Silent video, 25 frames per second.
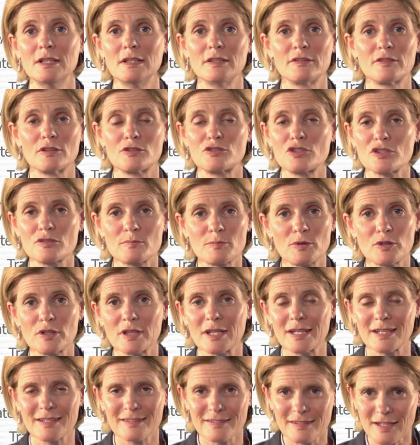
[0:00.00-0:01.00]
So just
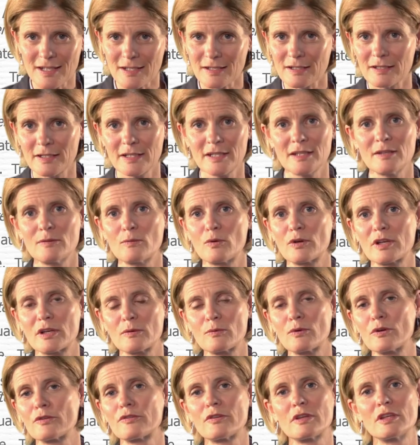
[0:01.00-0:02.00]
put exactly what it
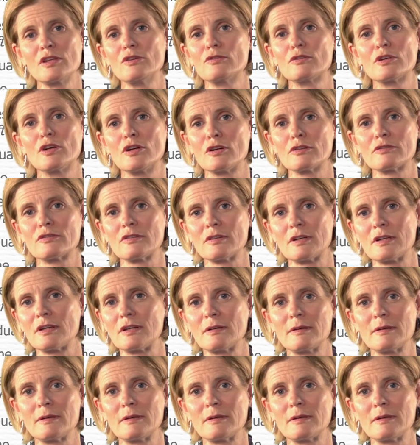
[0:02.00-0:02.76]
was that you got.